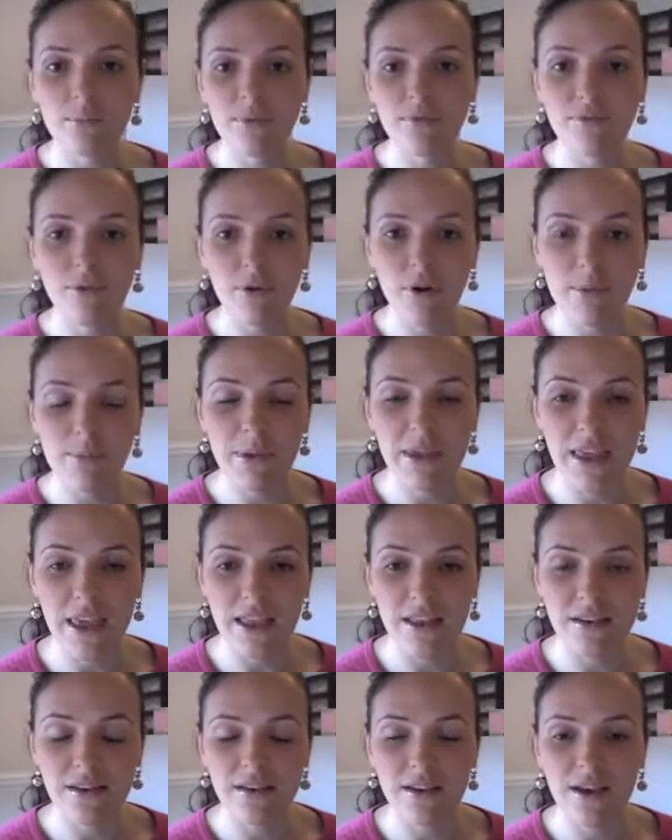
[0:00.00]
before I
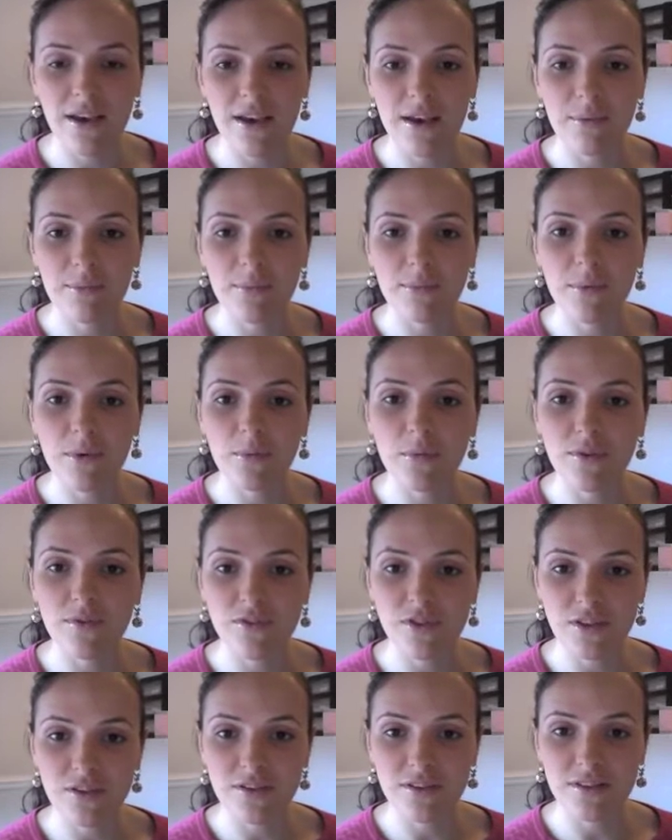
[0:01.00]
begin, we've
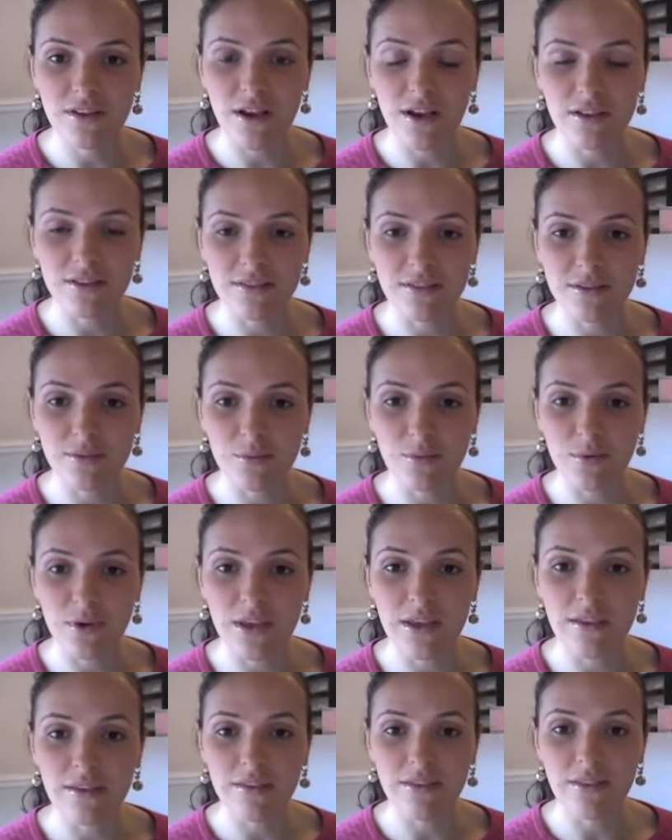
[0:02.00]
just started
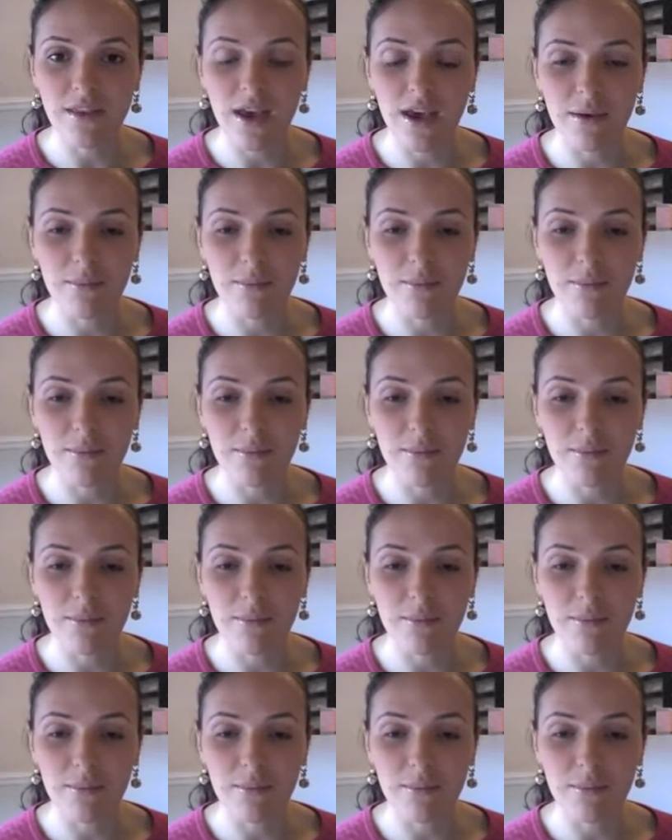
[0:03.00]
with